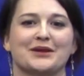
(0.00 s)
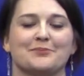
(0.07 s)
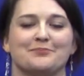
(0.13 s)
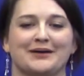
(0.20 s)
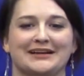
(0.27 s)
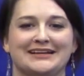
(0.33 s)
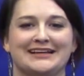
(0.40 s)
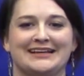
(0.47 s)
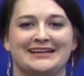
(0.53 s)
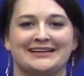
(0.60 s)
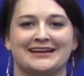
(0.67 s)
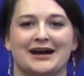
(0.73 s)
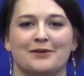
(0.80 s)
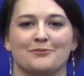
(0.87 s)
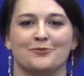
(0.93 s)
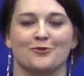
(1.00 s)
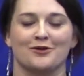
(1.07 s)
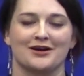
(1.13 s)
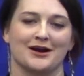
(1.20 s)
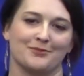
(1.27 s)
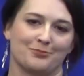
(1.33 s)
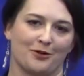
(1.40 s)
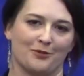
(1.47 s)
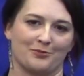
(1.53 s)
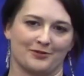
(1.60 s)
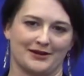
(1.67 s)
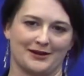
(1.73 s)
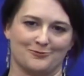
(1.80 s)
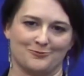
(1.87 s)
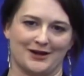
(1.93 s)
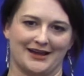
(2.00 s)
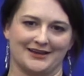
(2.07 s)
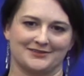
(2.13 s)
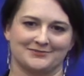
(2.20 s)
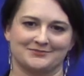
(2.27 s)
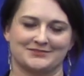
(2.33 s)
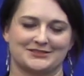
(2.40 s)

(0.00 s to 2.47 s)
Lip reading: but in a more appropriate way.